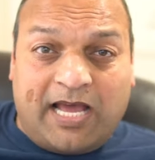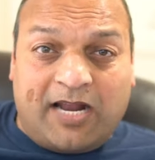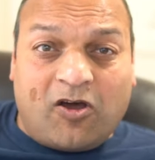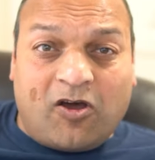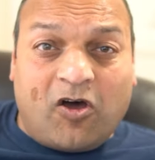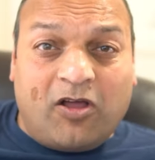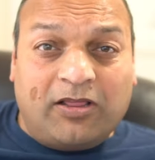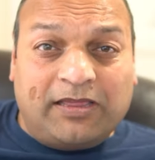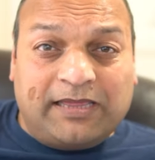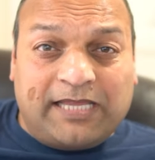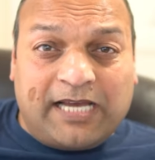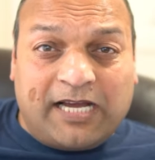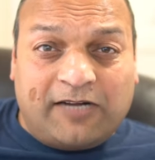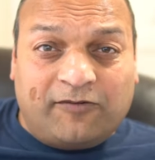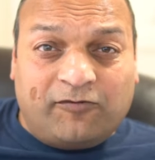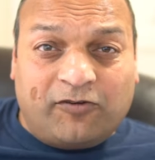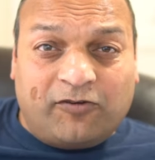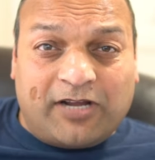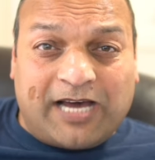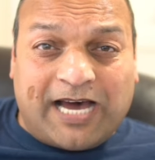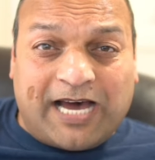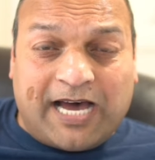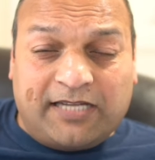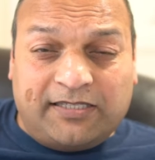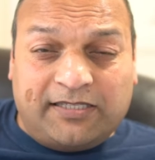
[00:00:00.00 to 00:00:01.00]
and all that
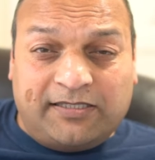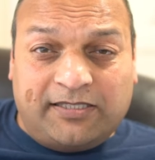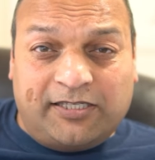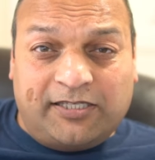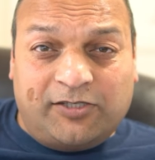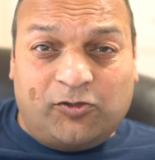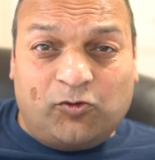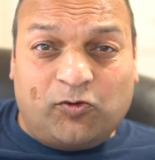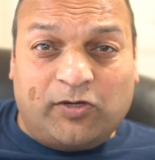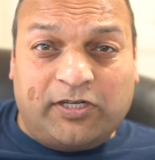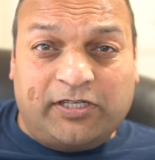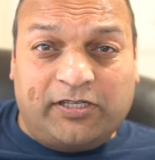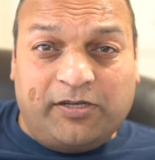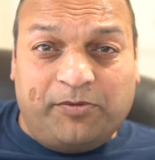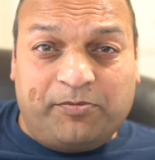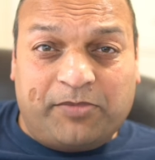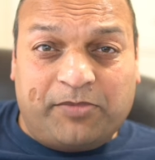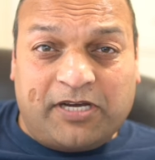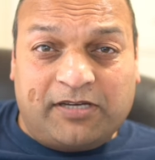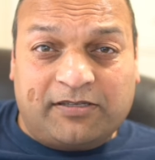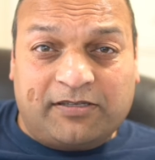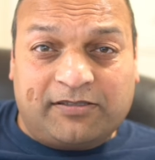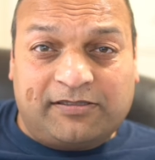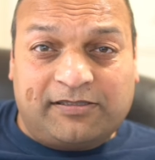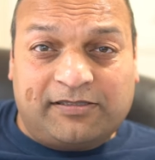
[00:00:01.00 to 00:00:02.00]
for under 20
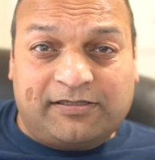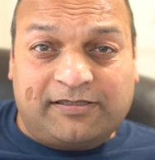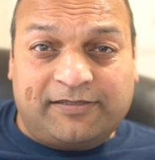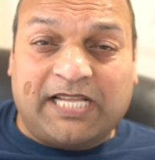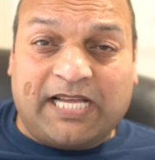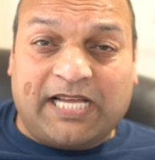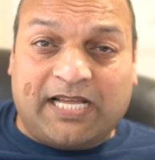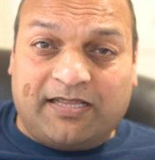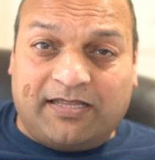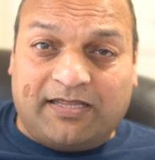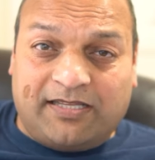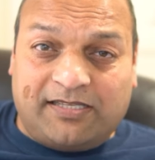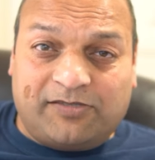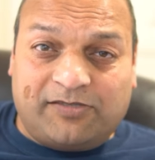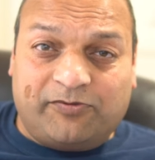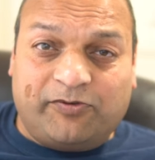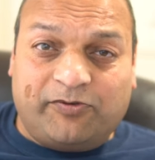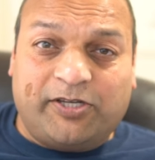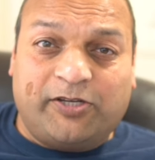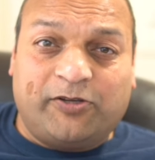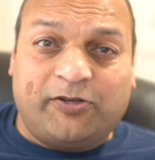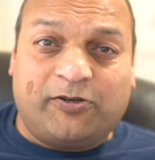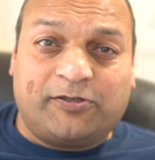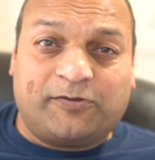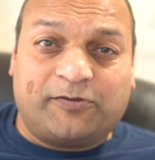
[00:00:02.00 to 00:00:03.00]
bucks, then this
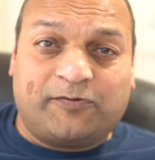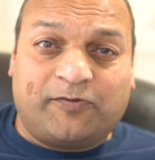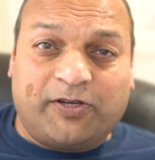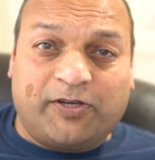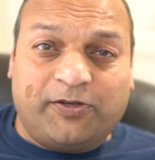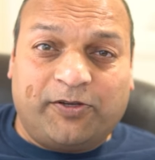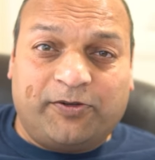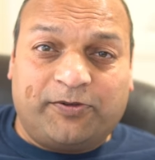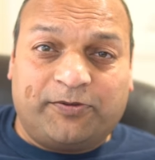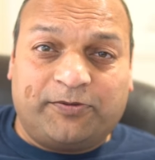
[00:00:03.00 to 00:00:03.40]
video is for you.